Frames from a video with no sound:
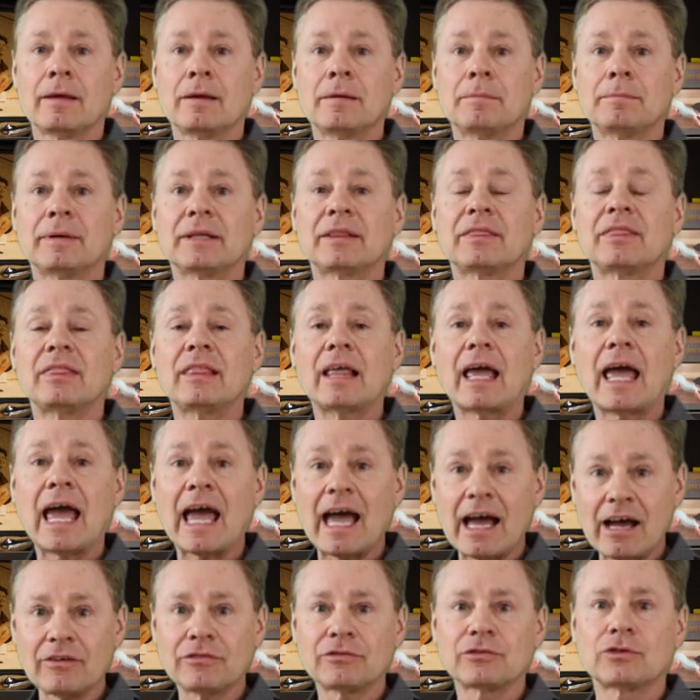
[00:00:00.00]
but
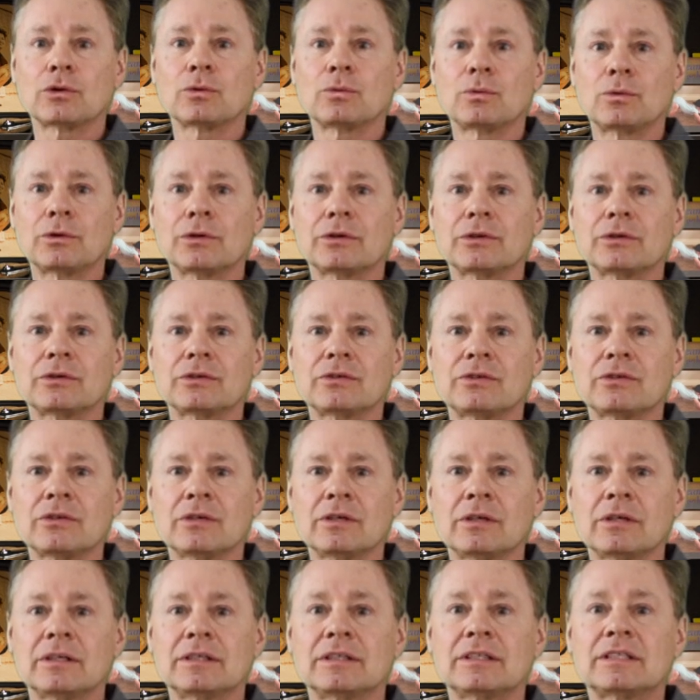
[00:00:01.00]
afterwards
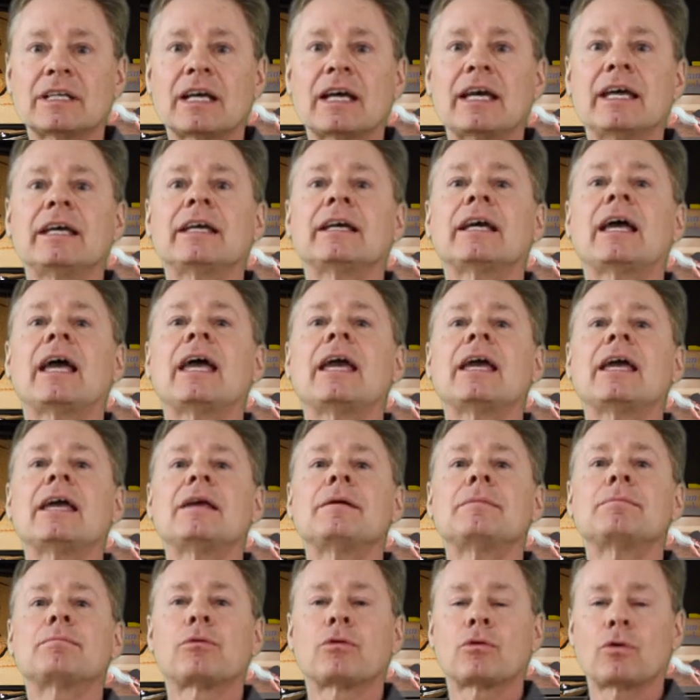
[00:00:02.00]
take
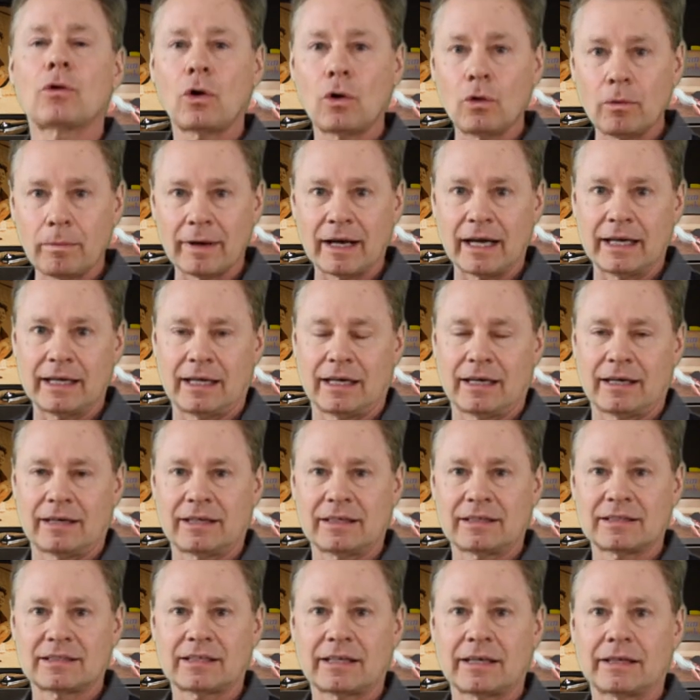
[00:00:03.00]
a
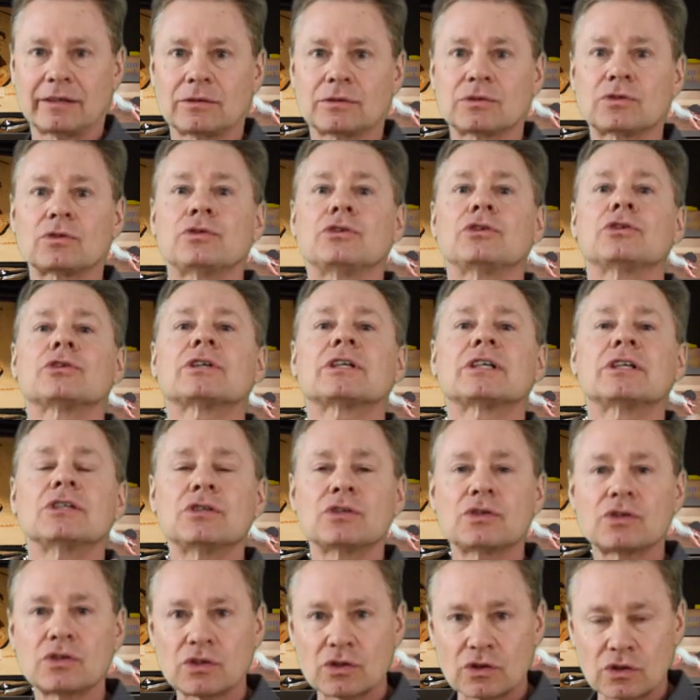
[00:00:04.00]
probiotic cycle. So you're
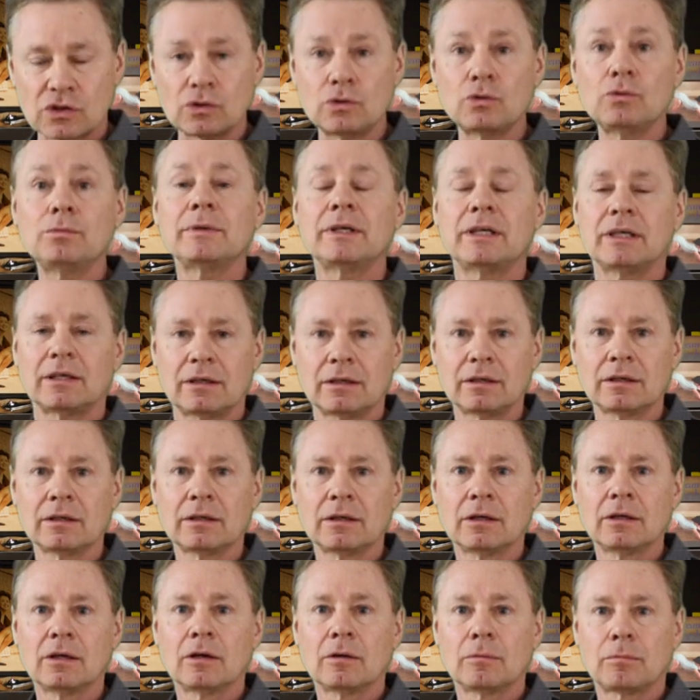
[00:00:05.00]

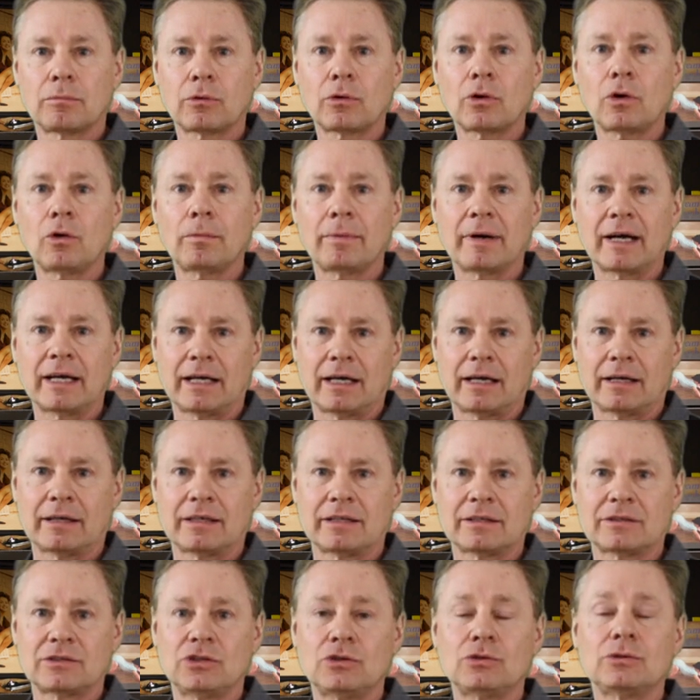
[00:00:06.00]
consuming
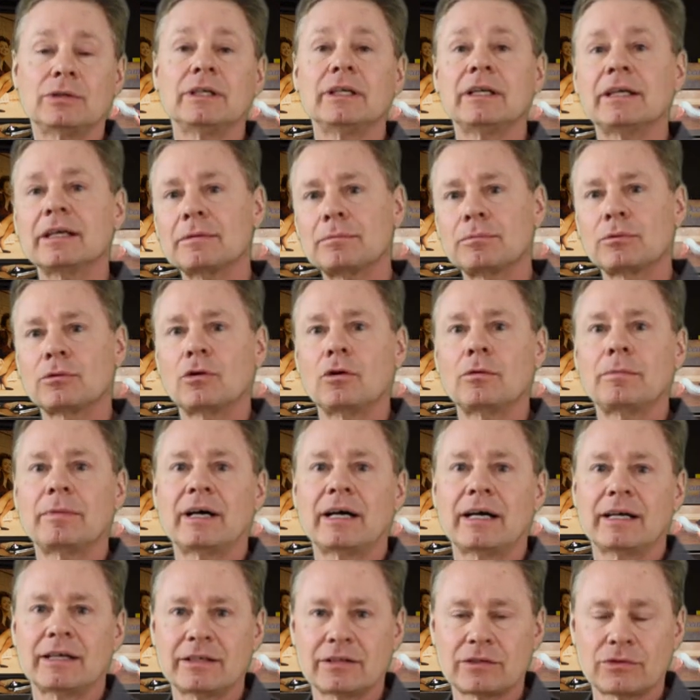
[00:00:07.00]
probiotics. You can get
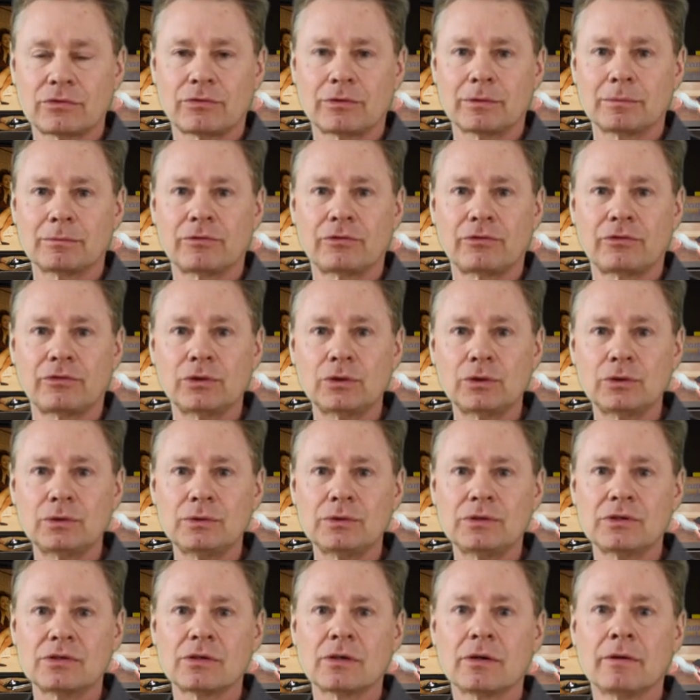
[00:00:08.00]
probiotics from
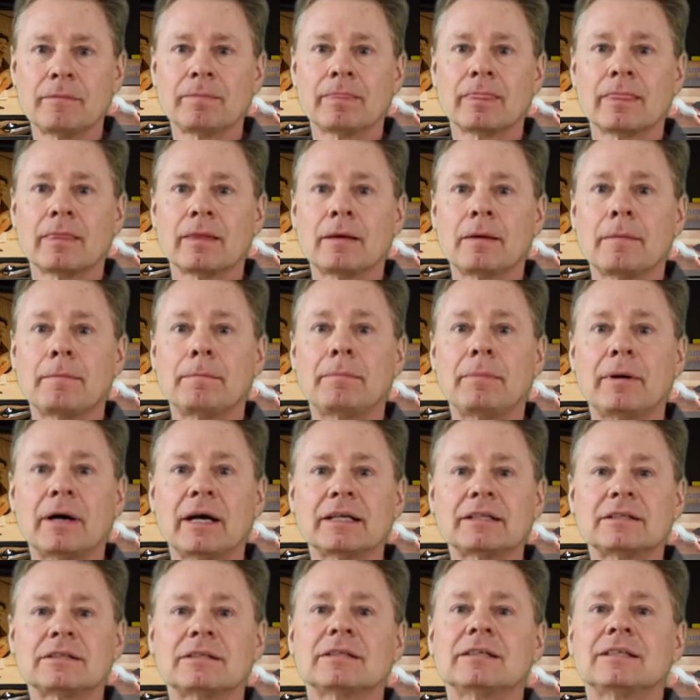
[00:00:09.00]
foods,
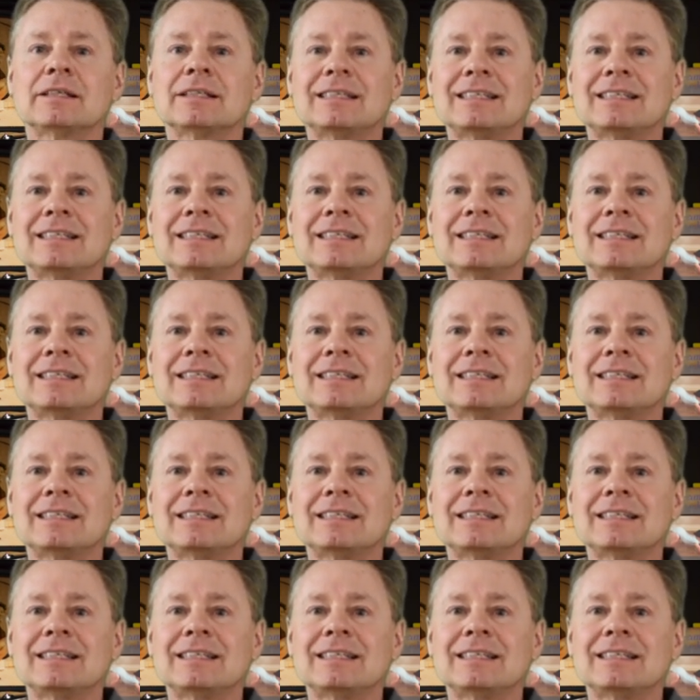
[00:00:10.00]
but